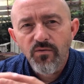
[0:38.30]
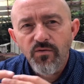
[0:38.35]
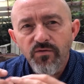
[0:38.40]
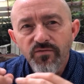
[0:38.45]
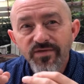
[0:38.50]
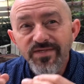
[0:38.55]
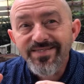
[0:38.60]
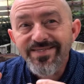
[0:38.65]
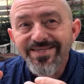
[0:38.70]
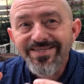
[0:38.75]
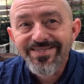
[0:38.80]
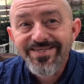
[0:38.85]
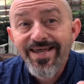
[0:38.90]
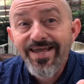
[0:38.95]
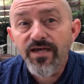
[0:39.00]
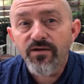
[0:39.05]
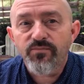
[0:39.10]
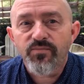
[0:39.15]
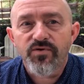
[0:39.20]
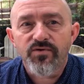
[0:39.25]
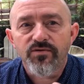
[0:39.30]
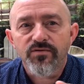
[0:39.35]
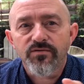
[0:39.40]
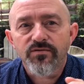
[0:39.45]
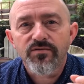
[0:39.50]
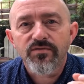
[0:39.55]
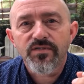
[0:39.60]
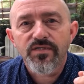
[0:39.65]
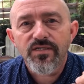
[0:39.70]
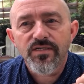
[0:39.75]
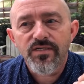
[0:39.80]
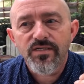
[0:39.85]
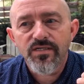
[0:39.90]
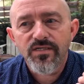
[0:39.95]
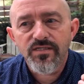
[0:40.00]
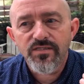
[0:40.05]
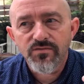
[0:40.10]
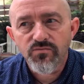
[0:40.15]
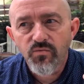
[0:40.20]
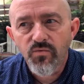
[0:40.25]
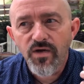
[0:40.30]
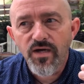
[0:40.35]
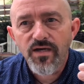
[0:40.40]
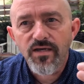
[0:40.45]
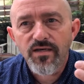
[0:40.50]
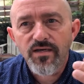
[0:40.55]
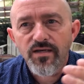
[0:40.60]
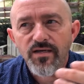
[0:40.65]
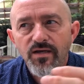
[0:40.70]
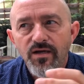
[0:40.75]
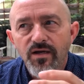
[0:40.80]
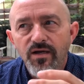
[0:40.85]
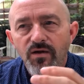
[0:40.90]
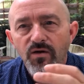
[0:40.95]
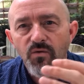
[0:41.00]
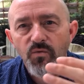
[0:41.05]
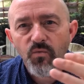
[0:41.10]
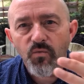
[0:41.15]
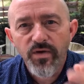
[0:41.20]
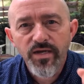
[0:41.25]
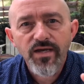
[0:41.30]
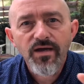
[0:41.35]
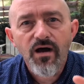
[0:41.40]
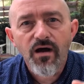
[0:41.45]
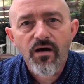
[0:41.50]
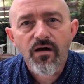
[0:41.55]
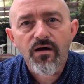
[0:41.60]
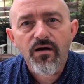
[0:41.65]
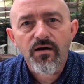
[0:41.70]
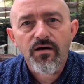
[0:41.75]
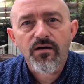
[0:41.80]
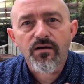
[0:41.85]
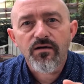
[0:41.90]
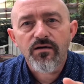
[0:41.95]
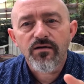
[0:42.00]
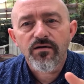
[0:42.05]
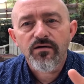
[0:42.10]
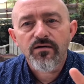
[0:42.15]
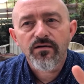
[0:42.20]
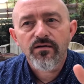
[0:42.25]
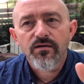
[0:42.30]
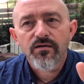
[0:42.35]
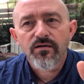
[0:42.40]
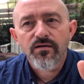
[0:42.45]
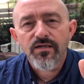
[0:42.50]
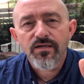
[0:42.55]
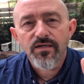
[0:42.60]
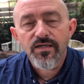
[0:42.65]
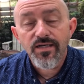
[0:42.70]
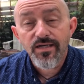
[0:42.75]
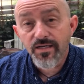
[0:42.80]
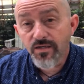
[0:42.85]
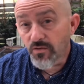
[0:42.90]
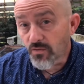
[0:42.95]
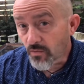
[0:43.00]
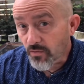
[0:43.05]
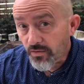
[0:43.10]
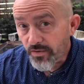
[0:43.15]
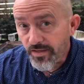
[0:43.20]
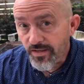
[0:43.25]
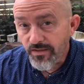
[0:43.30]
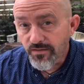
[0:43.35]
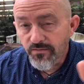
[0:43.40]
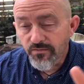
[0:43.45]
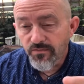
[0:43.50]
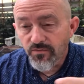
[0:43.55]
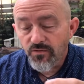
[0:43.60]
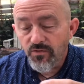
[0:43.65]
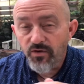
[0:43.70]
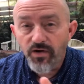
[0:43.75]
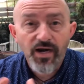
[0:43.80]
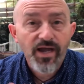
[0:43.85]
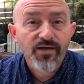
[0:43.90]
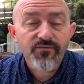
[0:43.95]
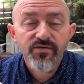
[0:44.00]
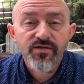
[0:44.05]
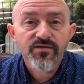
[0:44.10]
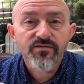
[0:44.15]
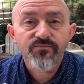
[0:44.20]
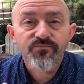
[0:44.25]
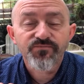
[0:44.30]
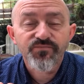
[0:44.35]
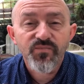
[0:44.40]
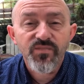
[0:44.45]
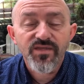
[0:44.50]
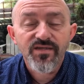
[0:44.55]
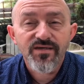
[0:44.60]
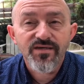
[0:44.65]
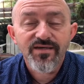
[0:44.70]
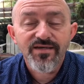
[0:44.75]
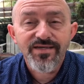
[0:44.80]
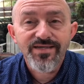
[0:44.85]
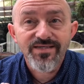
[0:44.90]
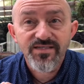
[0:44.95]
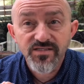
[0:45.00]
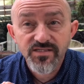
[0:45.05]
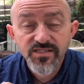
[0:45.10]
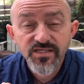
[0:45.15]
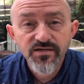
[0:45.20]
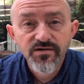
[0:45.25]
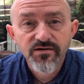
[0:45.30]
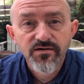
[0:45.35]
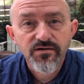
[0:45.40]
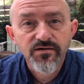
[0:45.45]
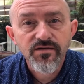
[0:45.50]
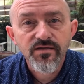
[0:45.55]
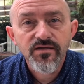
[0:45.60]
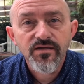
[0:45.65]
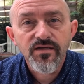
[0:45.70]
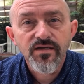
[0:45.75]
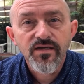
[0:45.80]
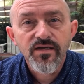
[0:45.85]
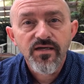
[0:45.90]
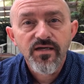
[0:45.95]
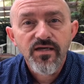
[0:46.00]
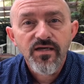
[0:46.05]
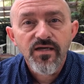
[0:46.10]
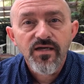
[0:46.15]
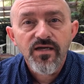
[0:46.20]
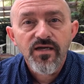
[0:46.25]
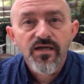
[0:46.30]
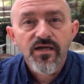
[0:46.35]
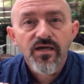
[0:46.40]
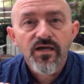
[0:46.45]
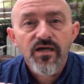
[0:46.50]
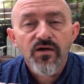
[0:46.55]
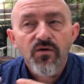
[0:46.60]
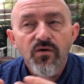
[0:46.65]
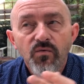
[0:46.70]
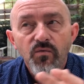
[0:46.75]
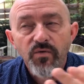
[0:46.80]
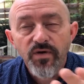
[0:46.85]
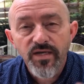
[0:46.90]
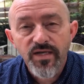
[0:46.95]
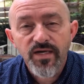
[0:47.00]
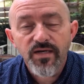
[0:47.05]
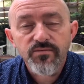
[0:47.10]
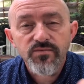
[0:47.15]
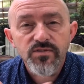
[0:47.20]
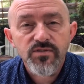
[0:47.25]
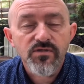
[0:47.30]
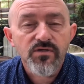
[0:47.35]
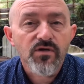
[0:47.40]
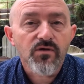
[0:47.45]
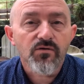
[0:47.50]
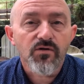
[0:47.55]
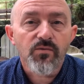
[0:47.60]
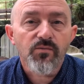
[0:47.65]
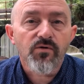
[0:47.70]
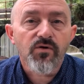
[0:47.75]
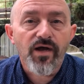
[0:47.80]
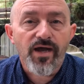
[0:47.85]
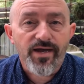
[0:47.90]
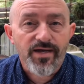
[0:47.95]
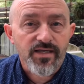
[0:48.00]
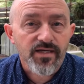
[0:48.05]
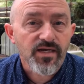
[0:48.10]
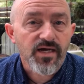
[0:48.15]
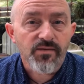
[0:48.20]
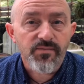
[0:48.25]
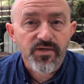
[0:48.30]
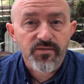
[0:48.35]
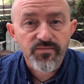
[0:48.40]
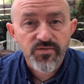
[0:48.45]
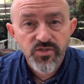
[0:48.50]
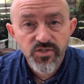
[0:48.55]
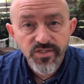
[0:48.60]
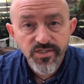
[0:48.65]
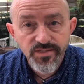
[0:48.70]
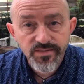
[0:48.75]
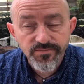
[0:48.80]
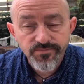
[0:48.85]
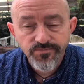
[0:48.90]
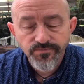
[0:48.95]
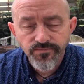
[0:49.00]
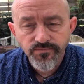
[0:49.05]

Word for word: Well, this example is what we are ignoring or haven't considered when it comes to the global economic machine.